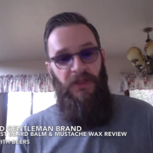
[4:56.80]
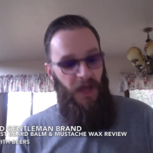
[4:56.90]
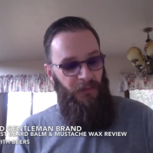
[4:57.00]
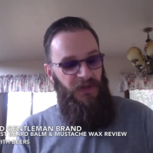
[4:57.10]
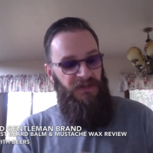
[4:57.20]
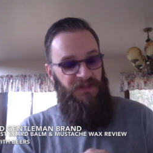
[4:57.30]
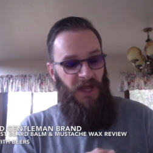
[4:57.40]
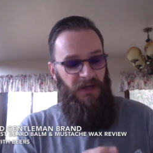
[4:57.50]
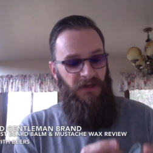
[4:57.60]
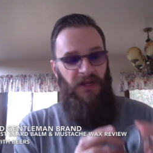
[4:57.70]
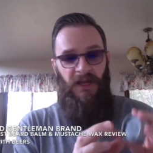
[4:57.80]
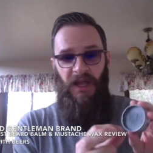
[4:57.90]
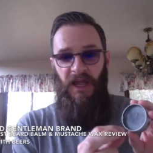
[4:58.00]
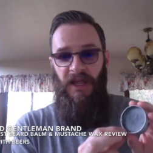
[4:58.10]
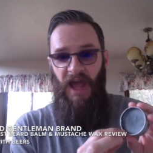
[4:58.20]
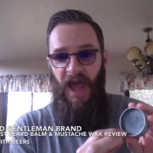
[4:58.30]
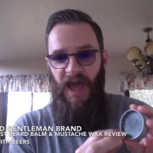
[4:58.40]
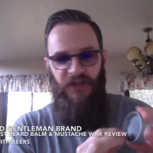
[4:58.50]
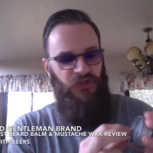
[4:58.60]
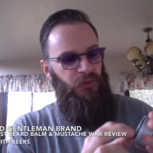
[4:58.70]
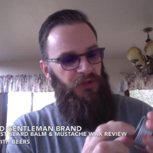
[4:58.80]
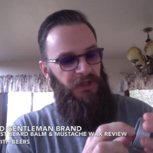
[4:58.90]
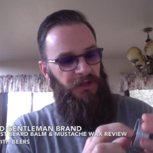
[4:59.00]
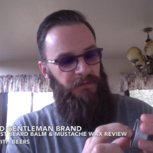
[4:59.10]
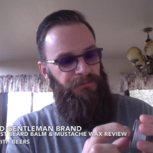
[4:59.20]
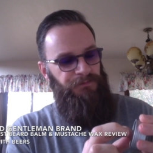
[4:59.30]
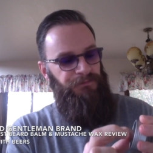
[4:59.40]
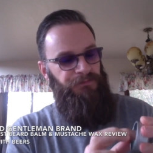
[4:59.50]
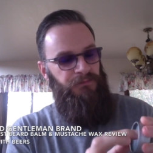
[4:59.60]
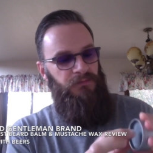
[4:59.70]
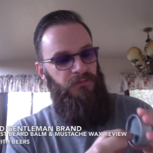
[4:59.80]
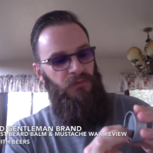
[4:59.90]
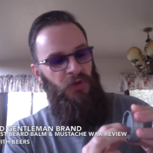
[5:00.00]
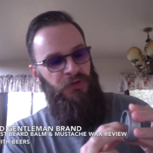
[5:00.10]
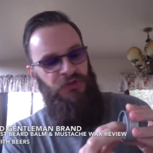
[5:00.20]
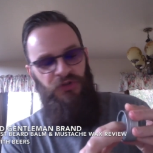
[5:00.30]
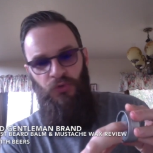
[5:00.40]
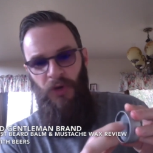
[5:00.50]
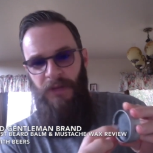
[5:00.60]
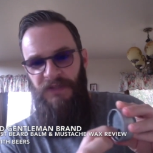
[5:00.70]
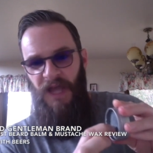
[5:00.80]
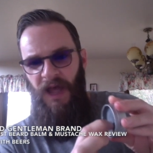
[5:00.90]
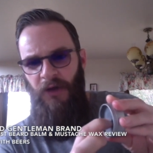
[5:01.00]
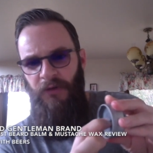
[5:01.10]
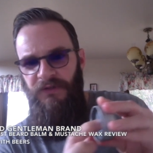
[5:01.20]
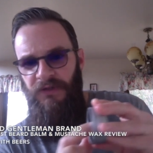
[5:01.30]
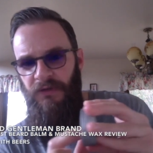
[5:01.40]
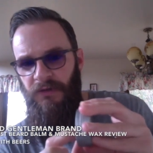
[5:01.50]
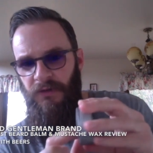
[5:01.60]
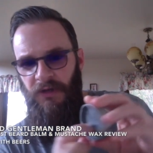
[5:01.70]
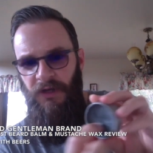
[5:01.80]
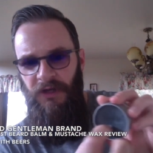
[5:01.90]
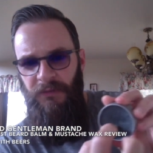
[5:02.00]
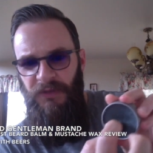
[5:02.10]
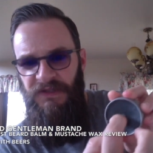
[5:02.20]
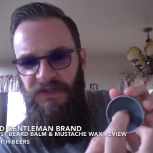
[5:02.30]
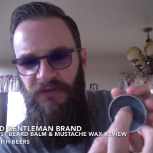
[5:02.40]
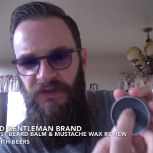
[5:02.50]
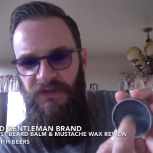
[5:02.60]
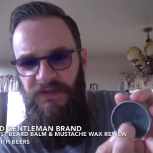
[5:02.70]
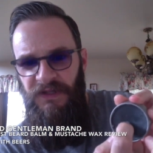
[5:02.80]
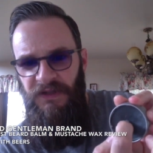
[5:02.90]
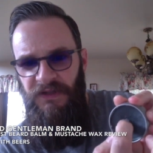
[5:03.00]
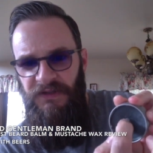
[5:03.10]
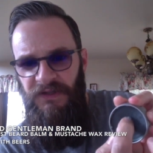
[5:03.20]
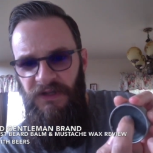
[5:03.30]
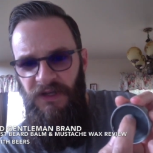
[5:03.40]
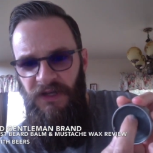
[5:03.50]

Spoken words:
That being said, it actually scrapes out. I'm going to see if you can see this.